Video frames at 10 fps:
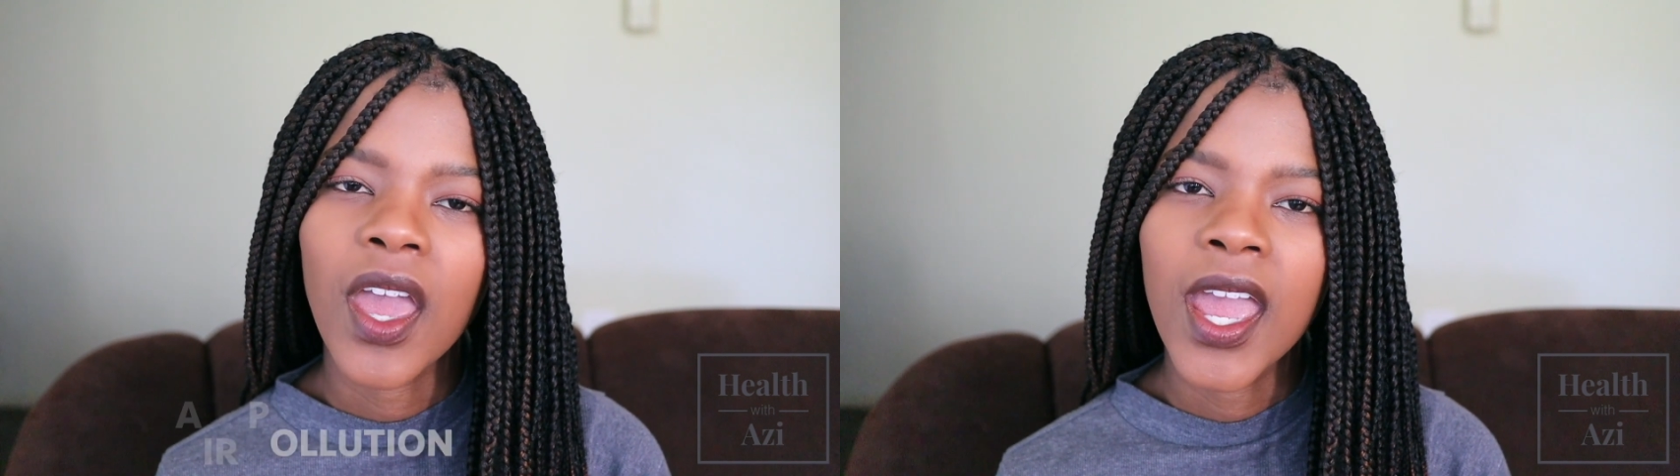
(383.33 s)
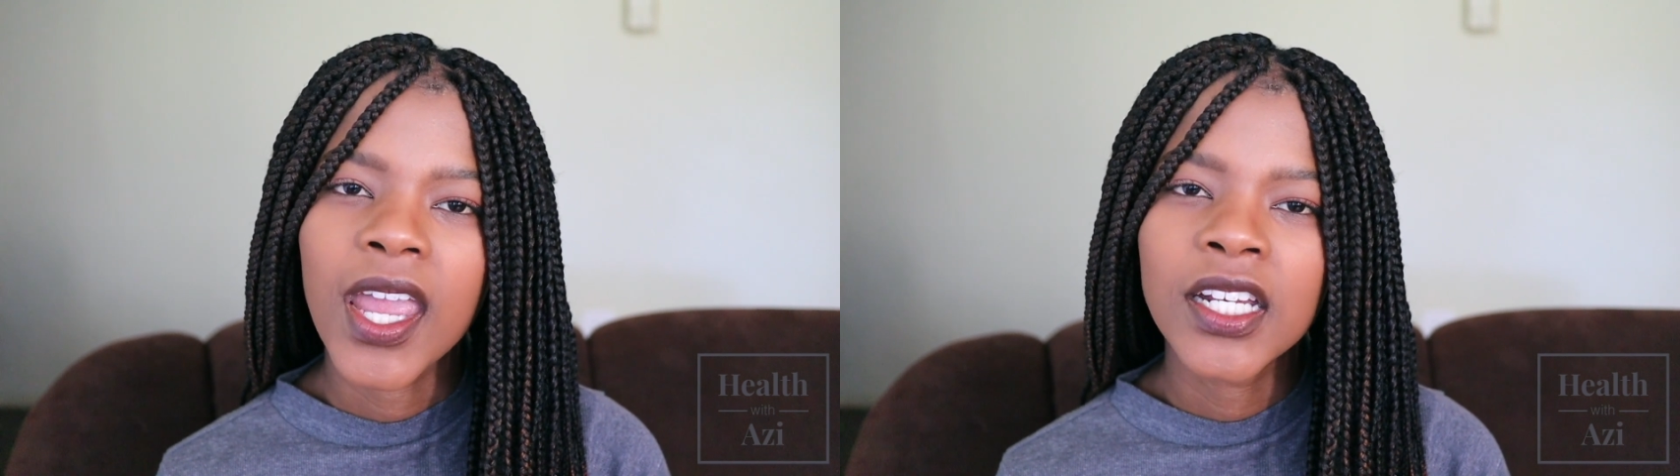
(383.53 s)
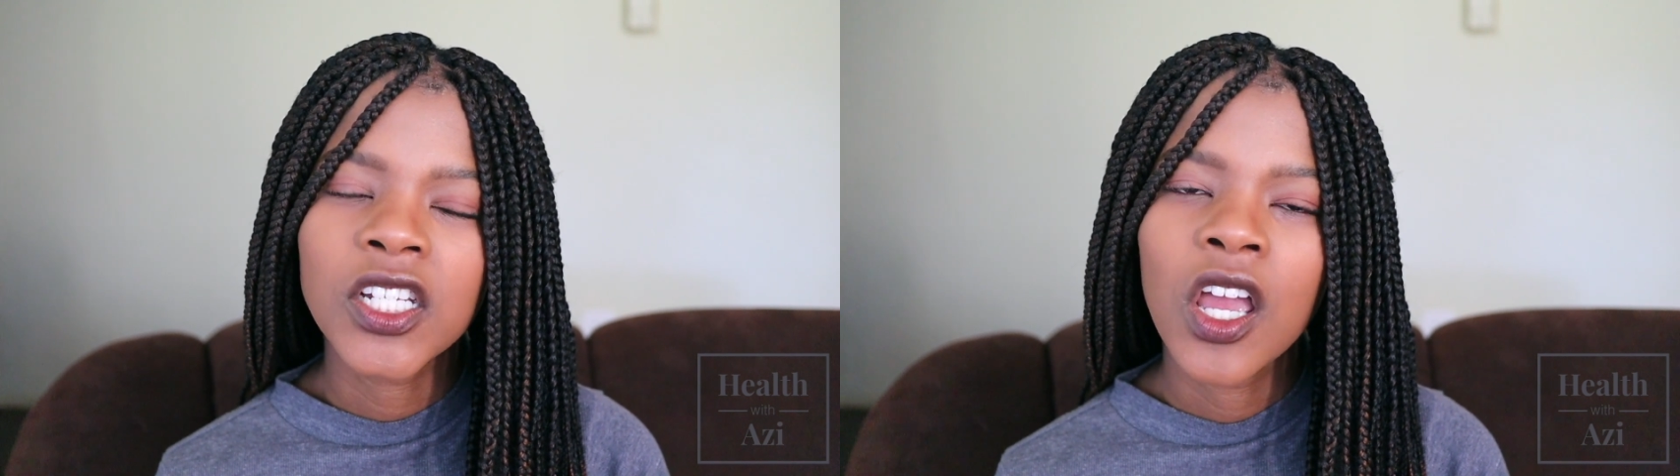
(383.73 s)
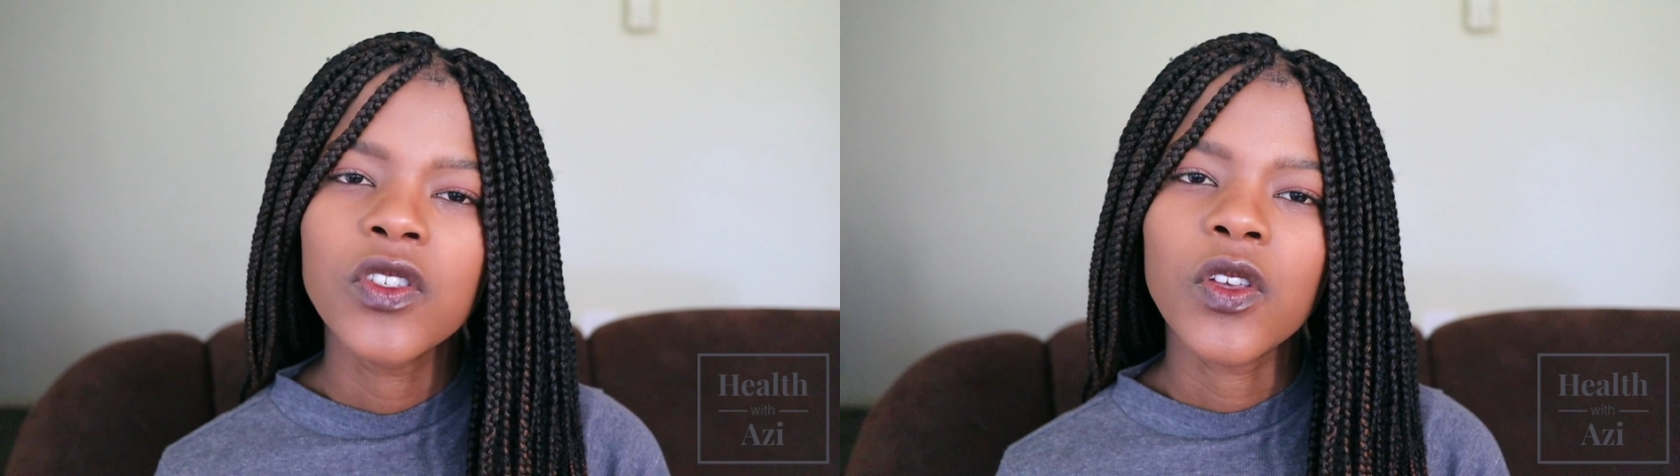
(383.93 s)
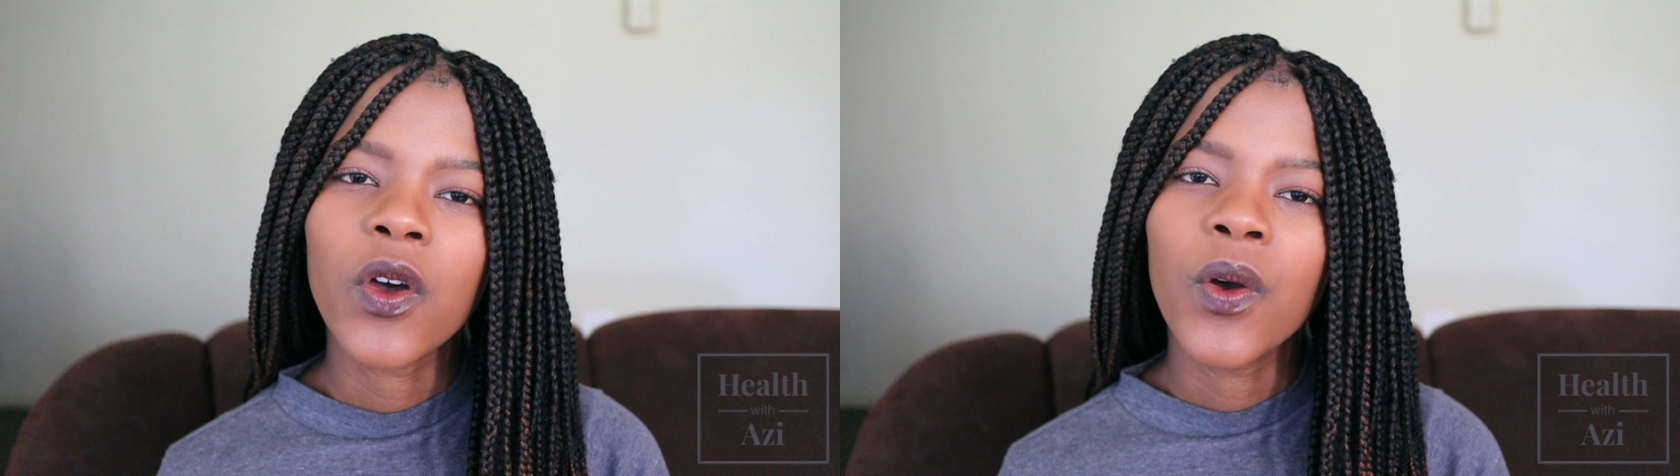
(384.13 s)
age.
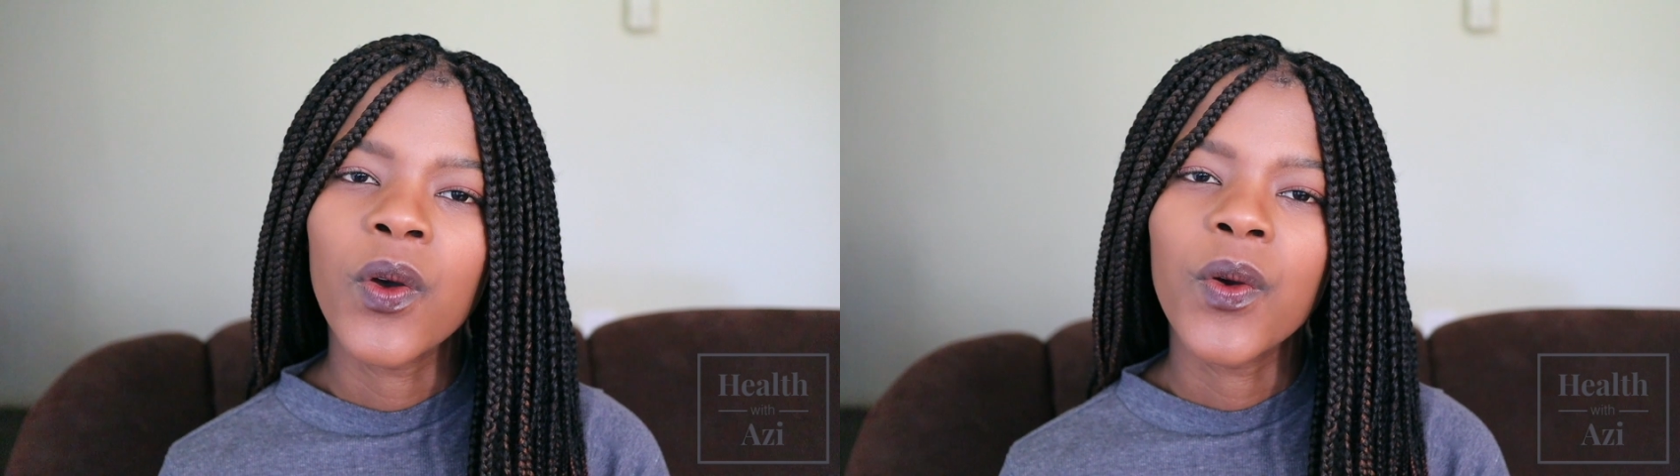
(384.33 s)
So